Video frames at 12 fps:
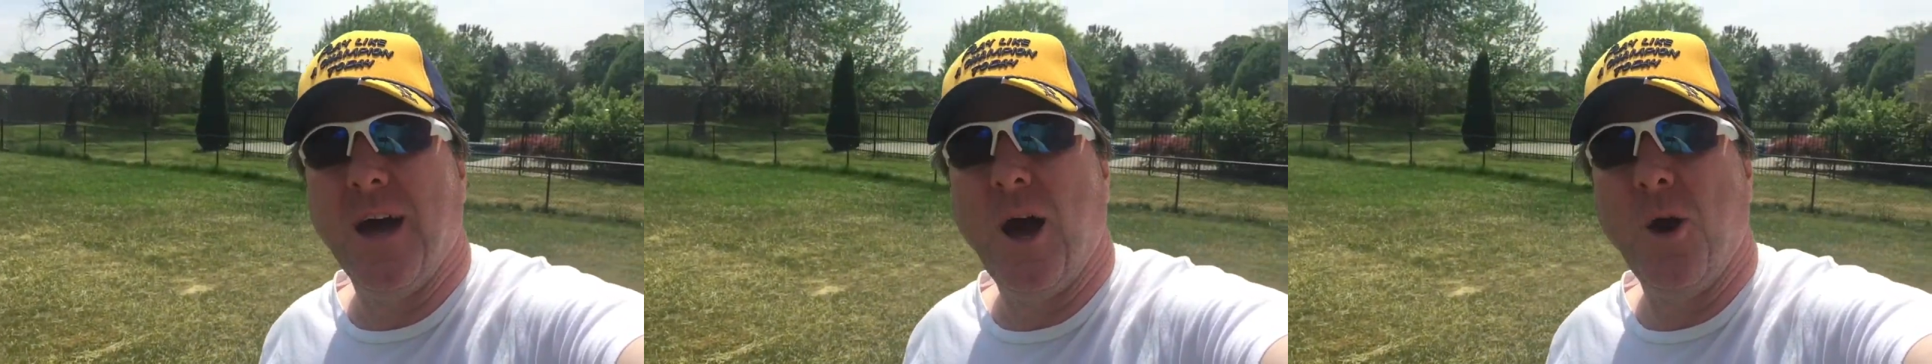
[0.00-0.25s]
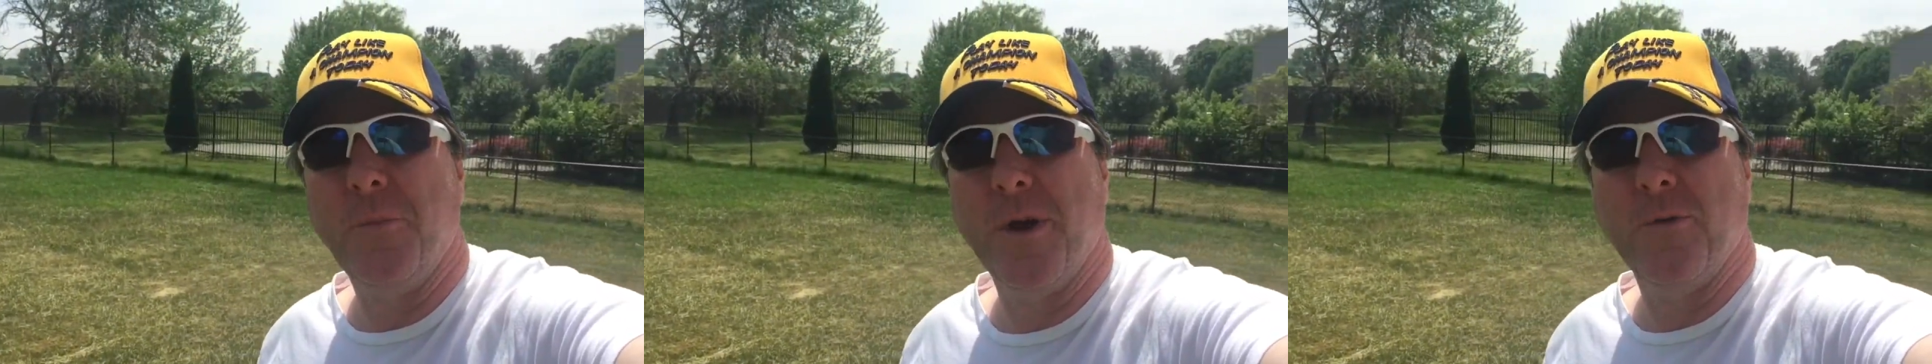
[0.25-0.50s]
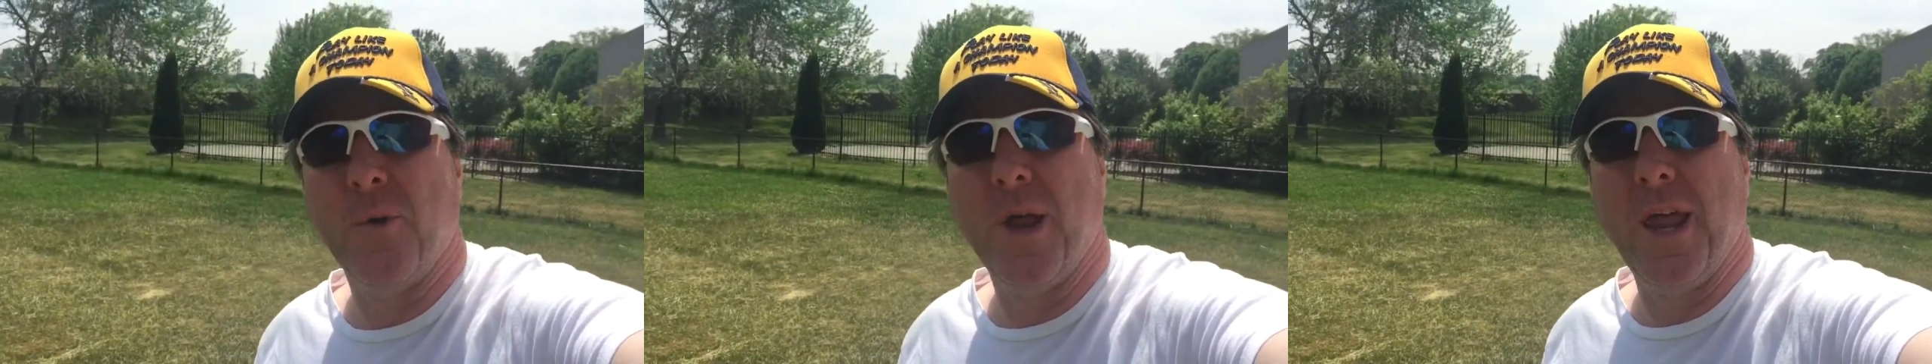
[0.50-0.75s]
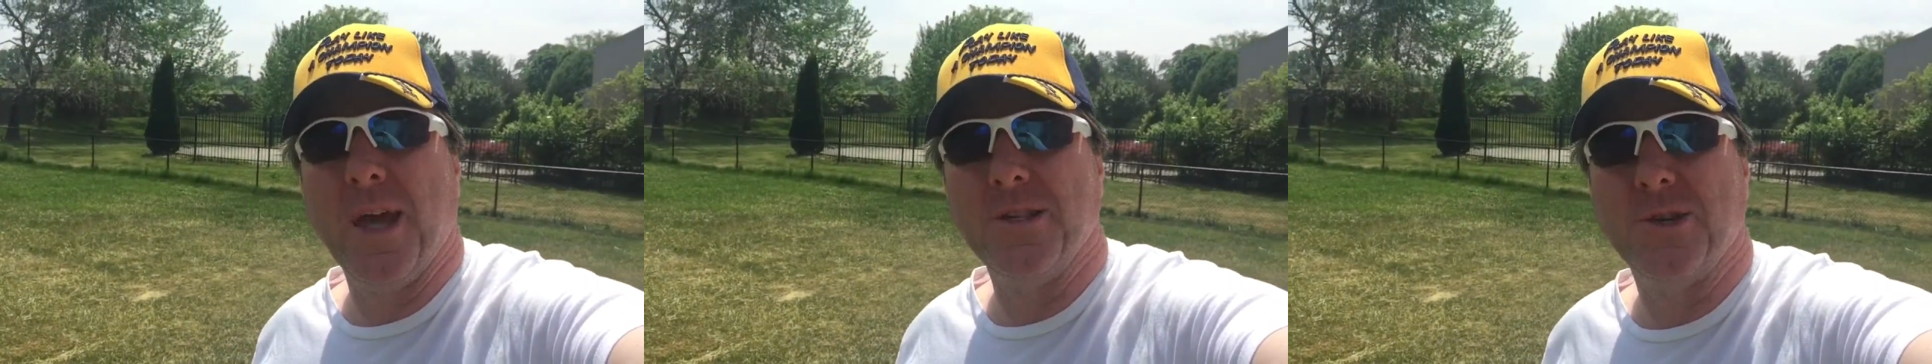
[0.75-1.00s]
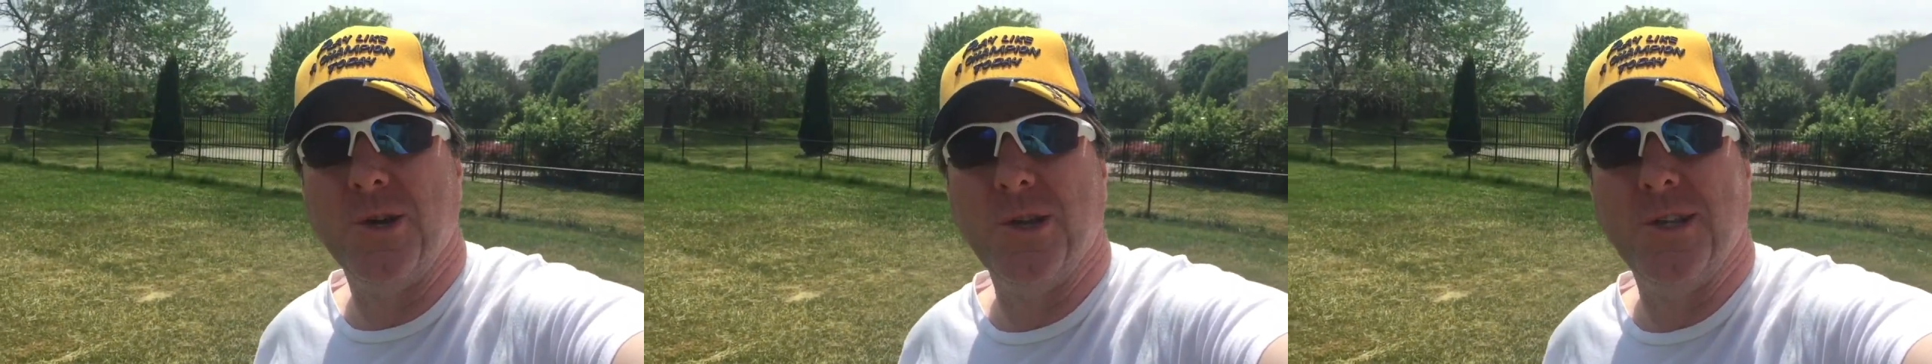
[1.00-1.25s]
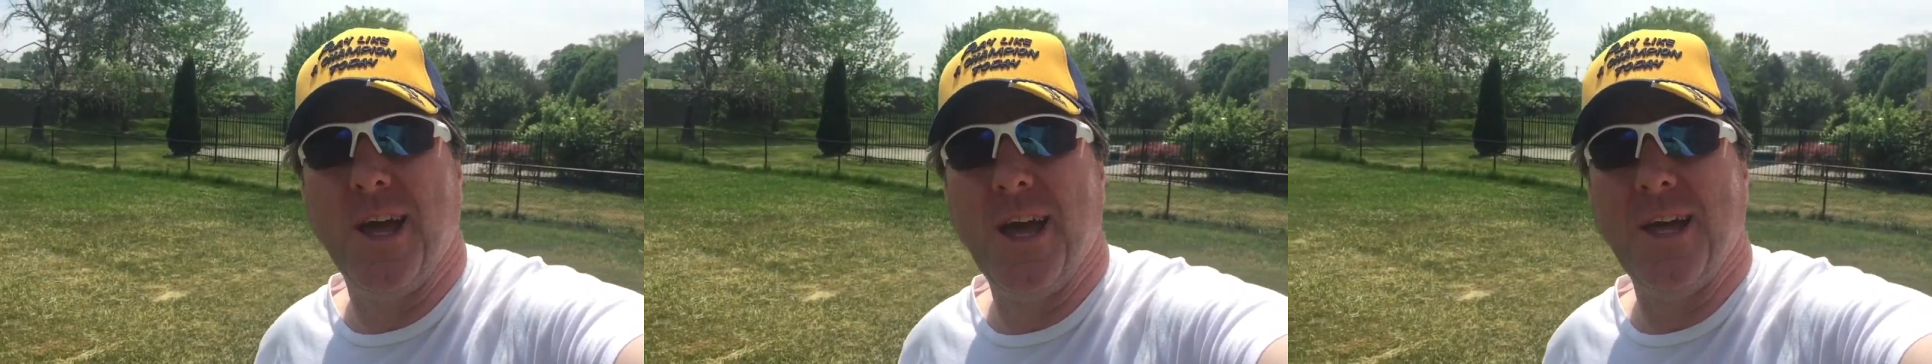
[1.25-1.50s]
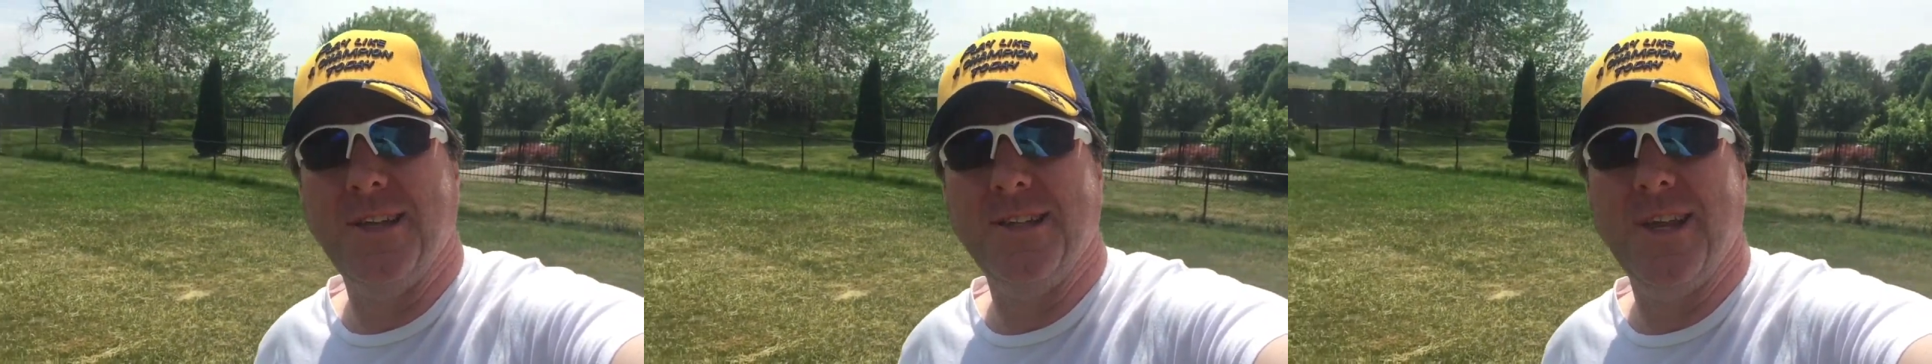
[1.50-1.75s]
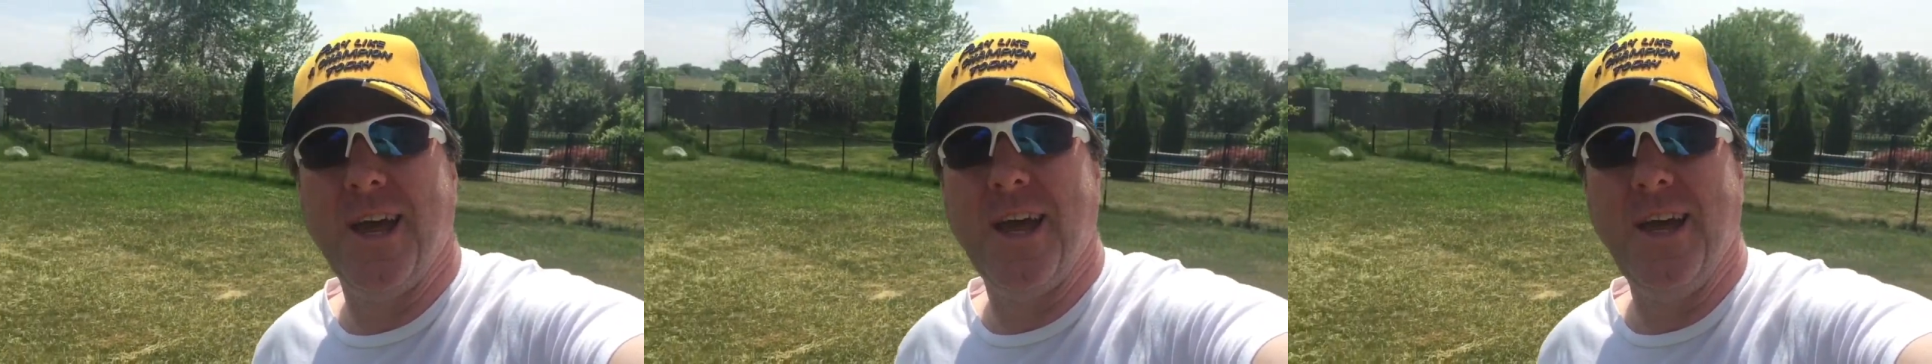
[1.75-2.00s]
I hope everyone has a good day
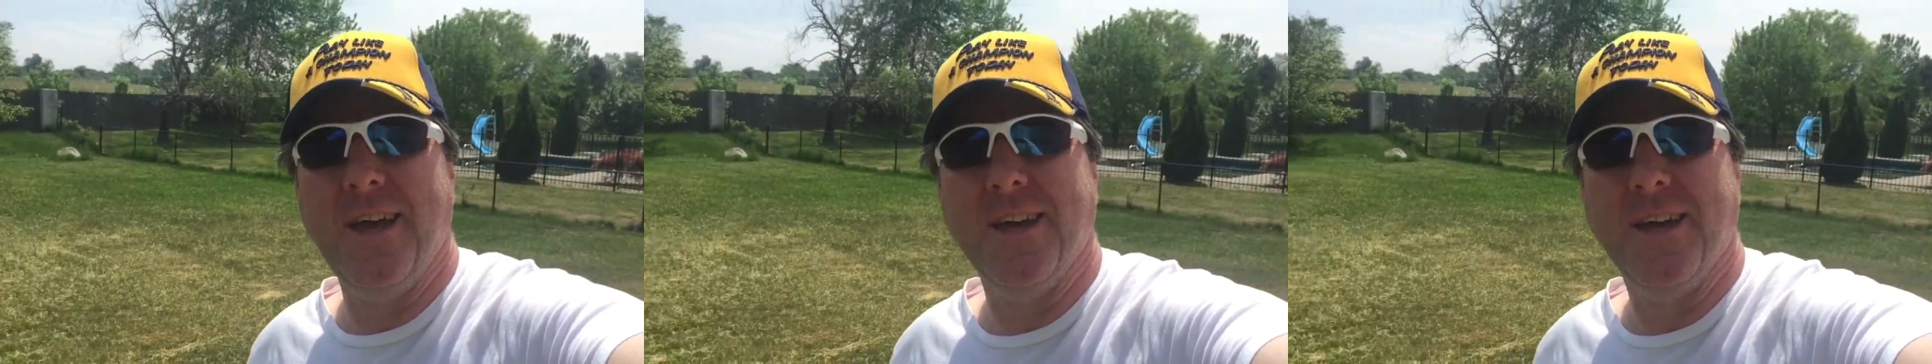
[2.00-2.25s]
today,